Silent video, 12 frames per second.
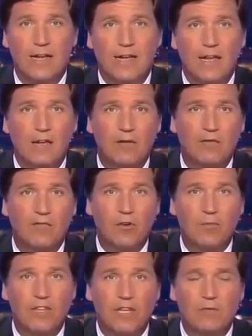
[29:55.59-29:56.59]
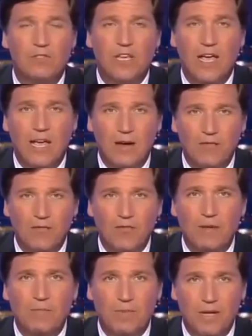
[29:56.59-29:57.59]
and can confirm that he was
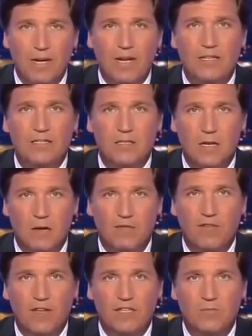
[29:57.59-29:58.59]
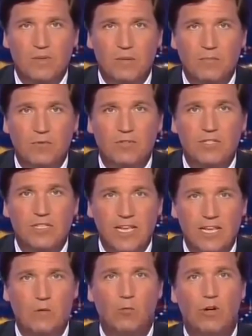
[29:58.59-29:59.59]
every bit as tough as people
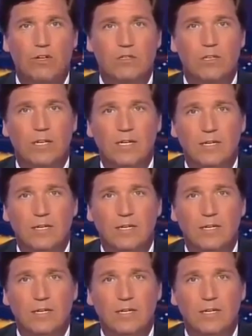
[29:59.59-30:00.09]
say he was.